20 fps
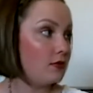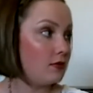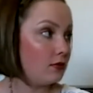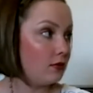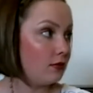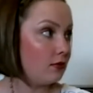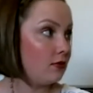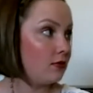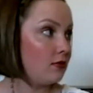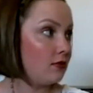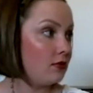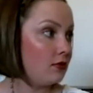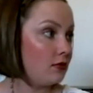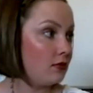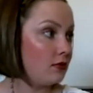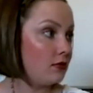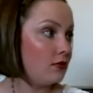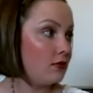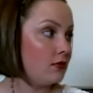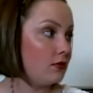
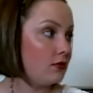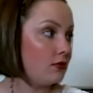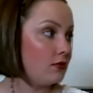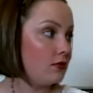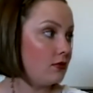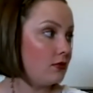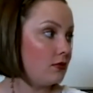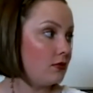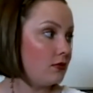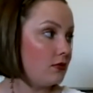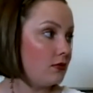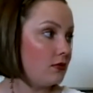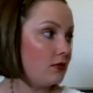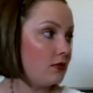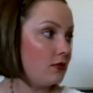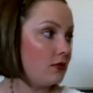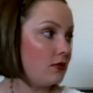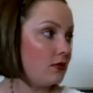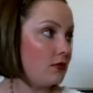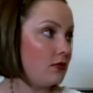
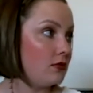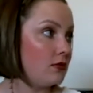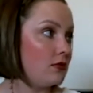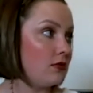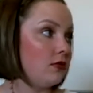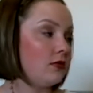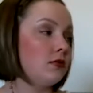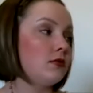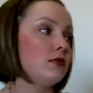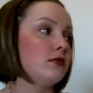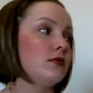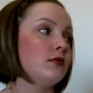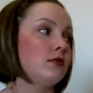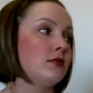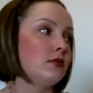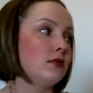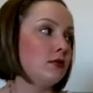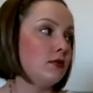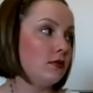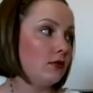
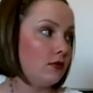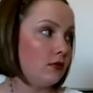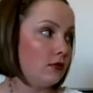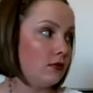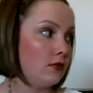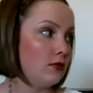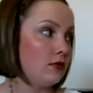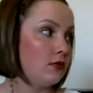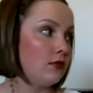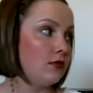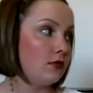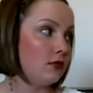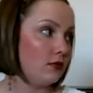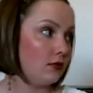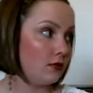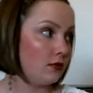No words are spoken by the person on screen.